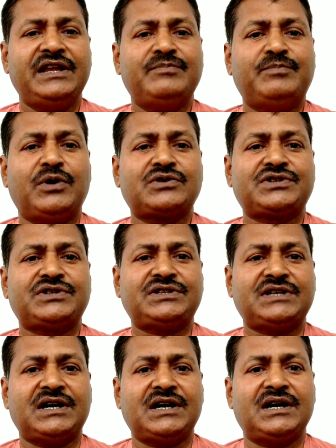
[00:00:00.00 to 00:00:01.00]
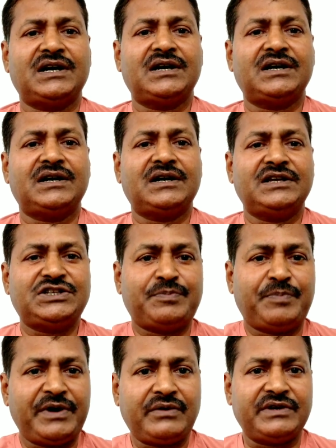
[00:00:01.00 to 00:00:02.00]
invokes the
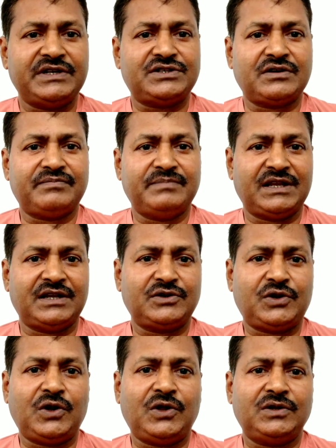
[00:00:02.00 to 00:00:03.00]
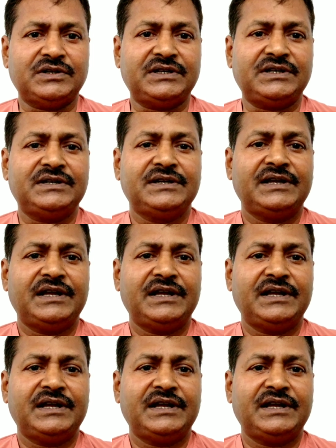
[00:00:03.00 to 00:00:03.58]
spirit of melancholy